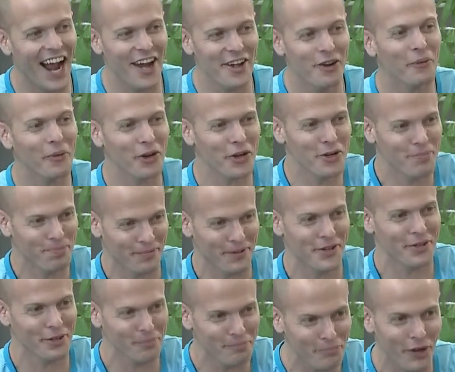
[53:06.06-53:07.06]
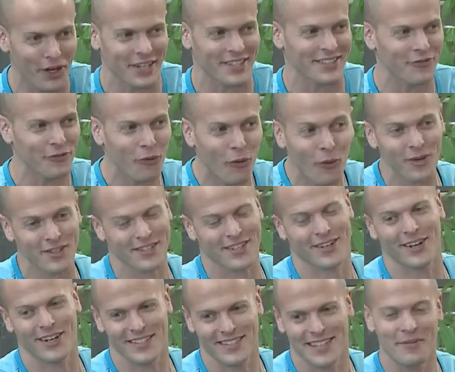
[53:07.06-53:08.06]
I know where you print your books. Of course it
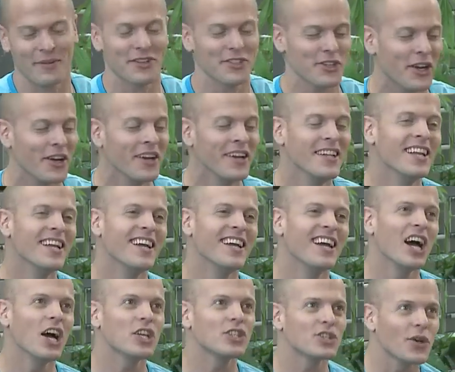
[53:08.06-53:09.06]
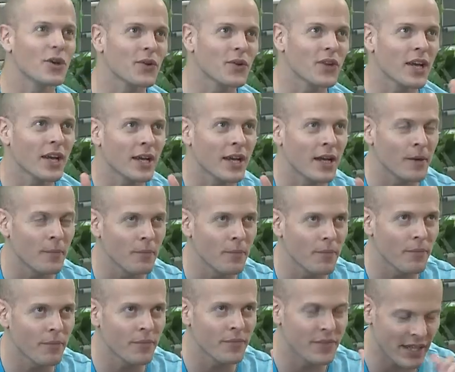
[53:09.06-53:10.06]
costs that much. You know? Yeah. So uh,
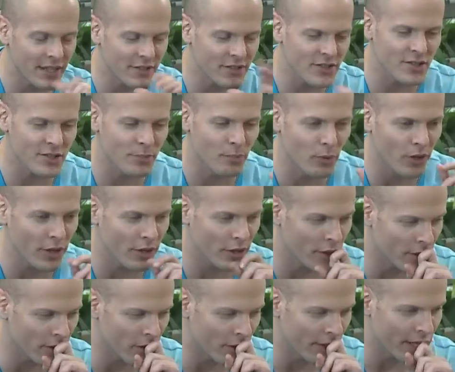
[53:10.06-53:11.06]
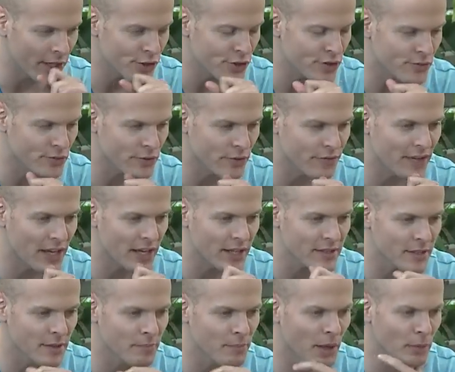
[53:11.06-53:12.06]
that's just a point on, on agents real
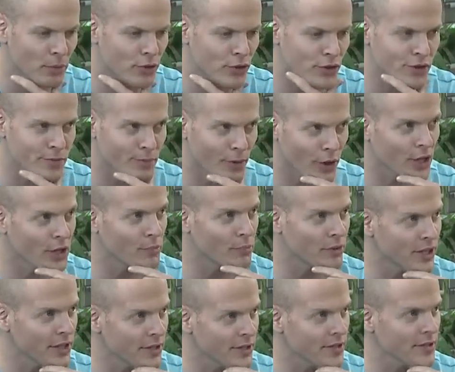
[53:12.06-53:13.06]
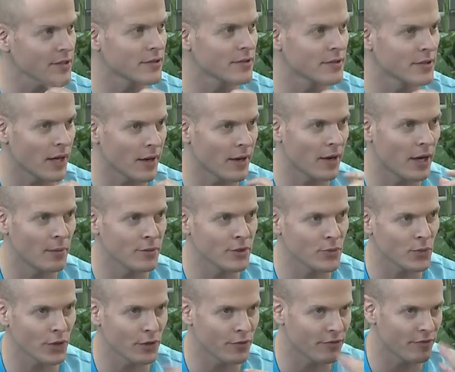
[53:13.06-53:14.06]
fast. And publishersmarketplace.com
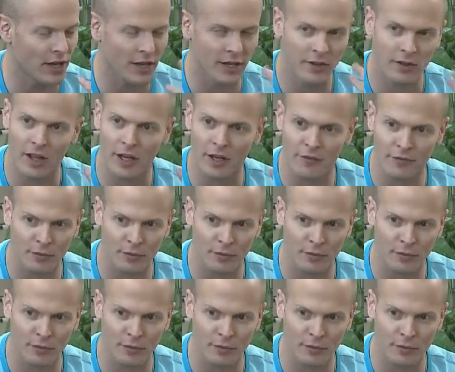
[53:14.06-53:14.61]
is where you find a lot of